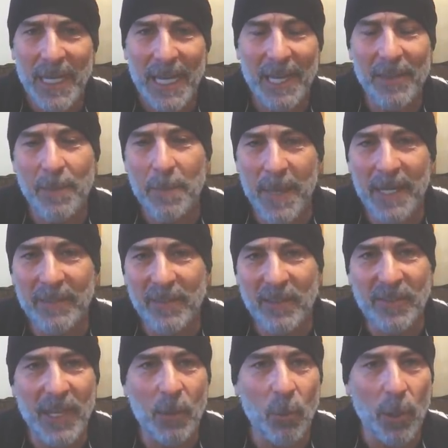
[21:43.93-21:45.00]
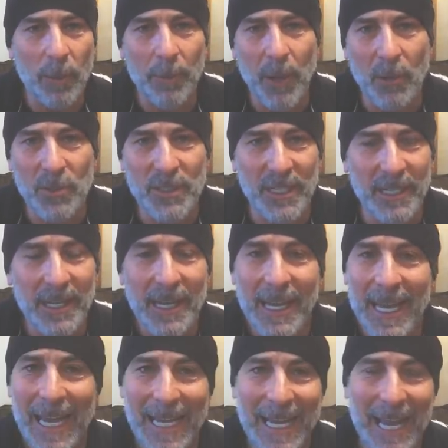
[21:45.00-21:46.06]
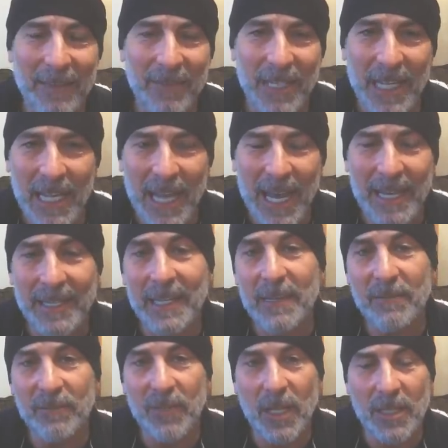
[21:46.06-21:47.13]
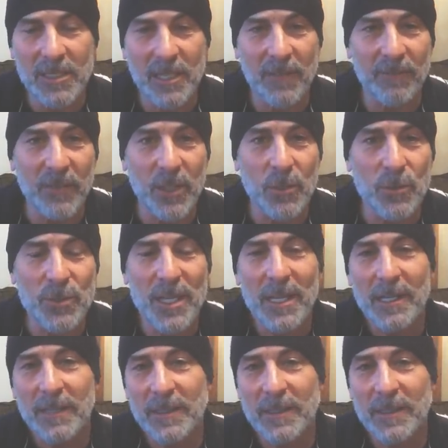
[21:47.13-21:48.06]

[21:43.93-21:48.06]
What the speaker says: And the minute that they were posted and had an influx of views,